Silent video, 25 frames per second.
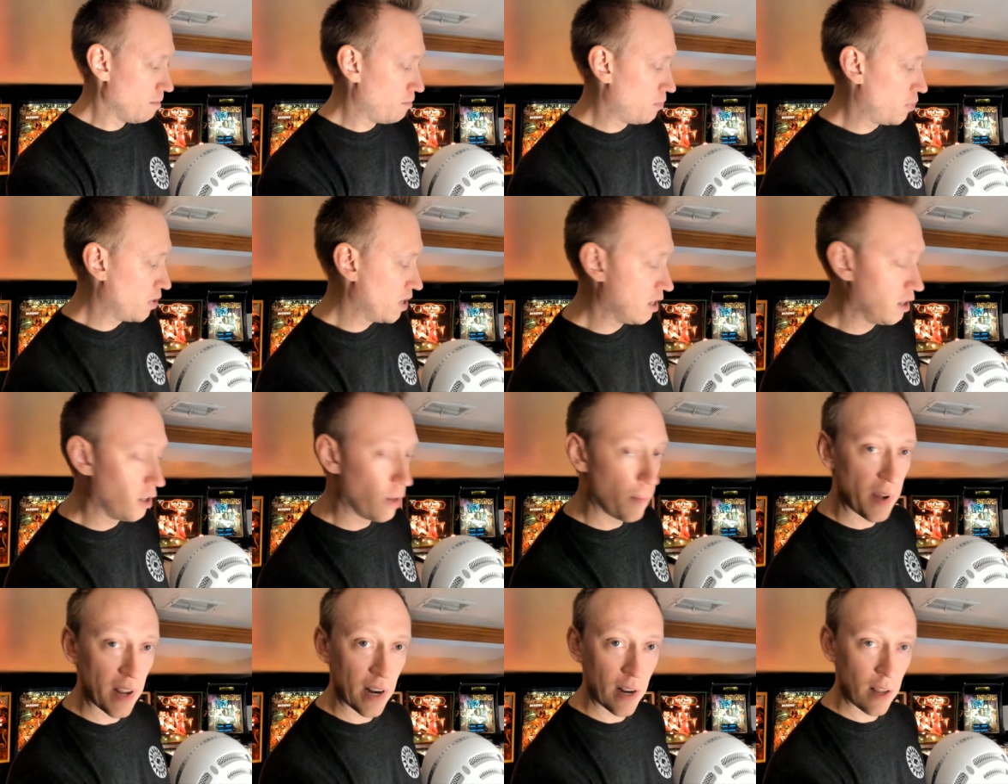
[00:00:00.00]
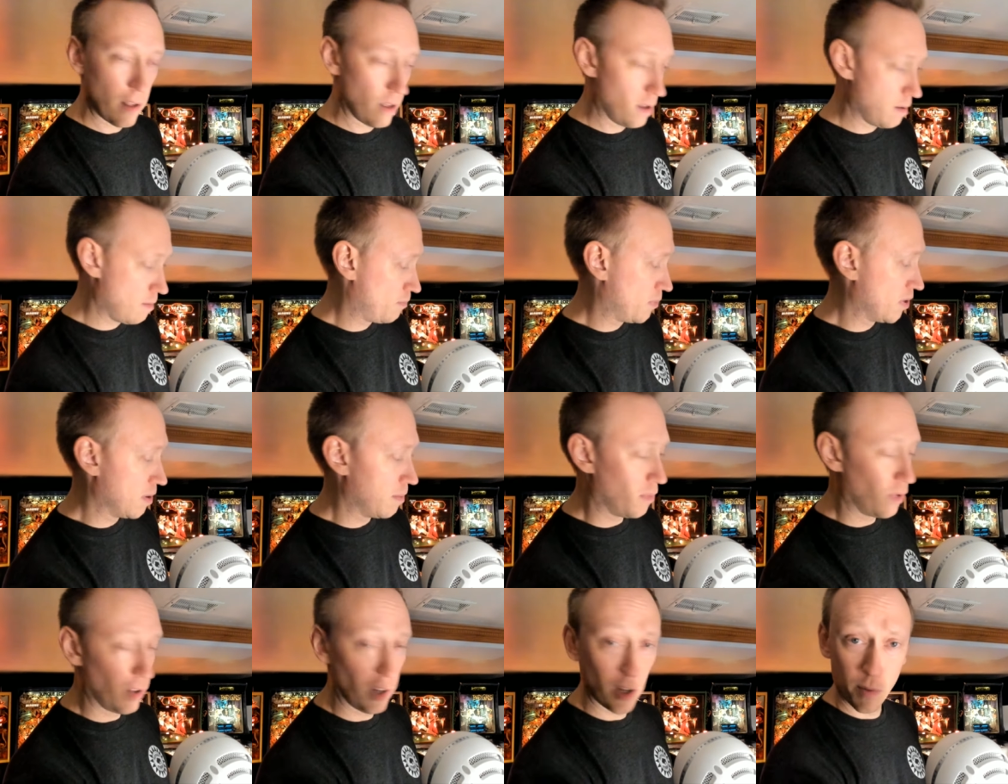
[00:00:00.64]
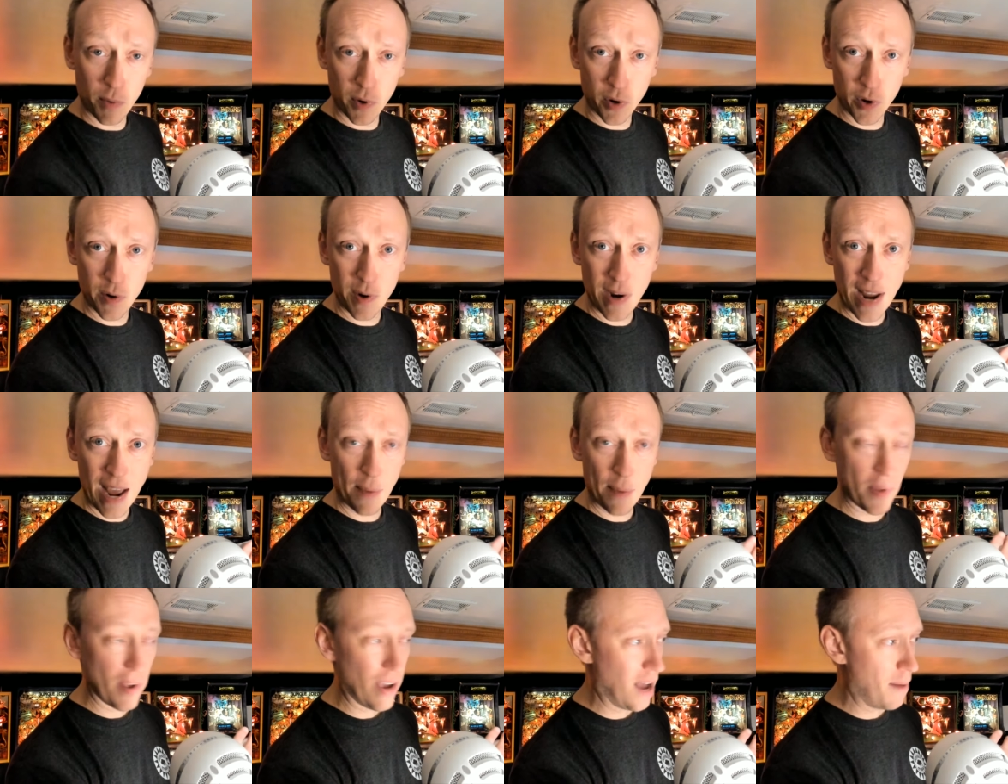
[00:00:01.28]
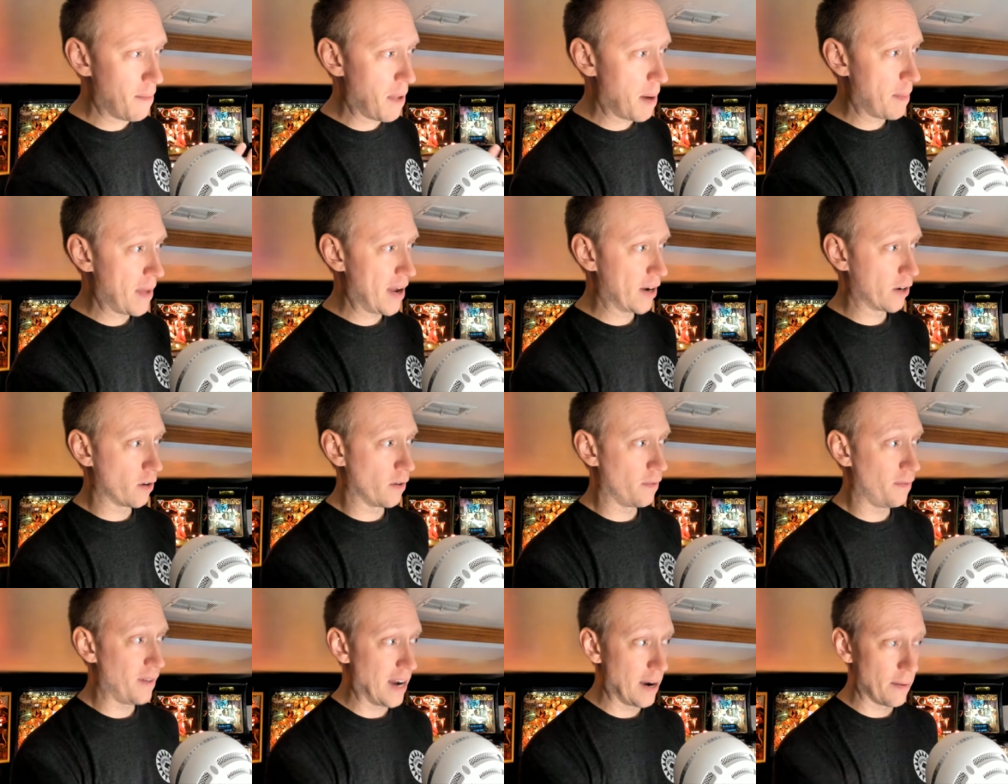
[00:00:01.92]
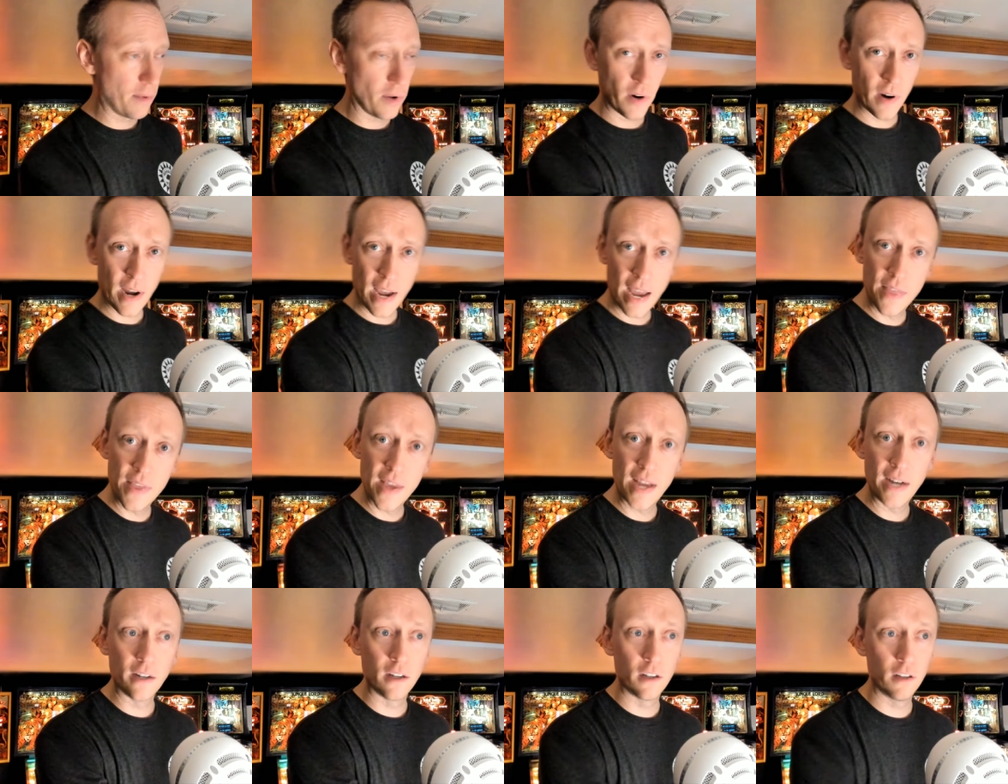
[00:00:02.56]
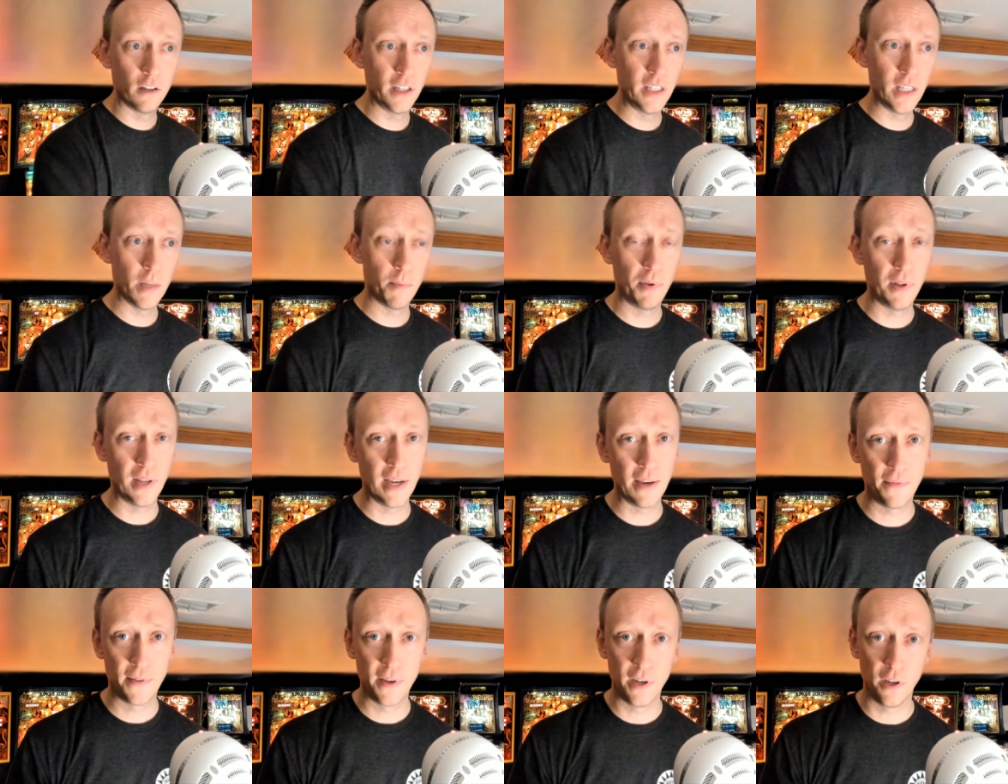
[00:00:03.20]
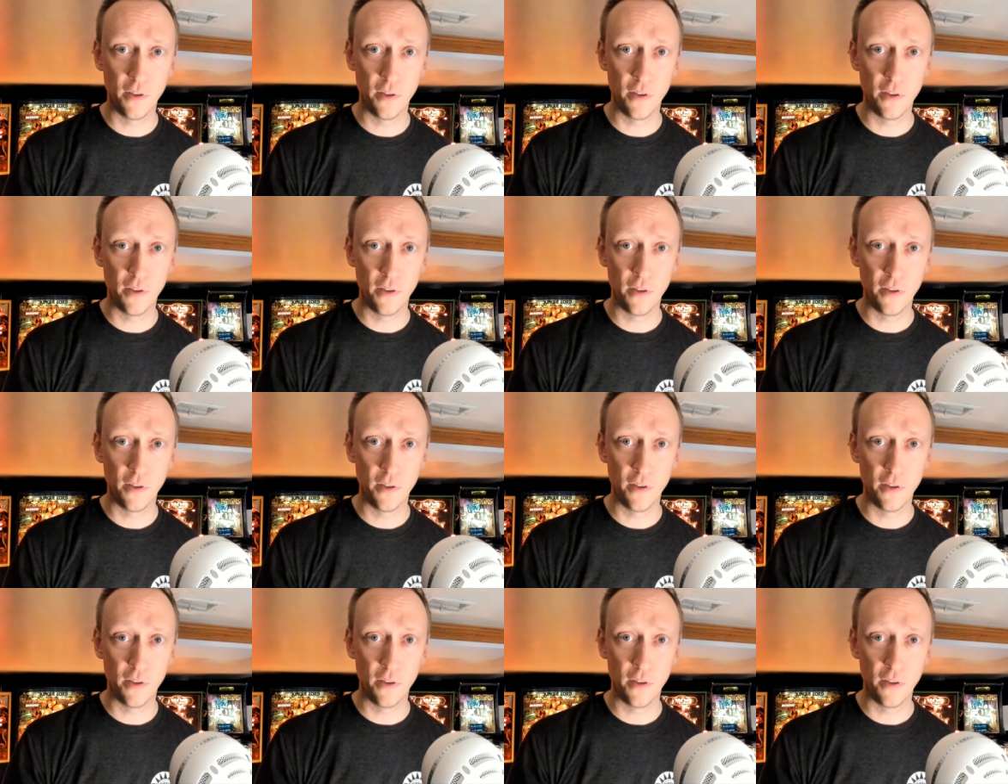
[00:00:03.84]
Put a little more naphtha on my microfiber, and then clean the playfield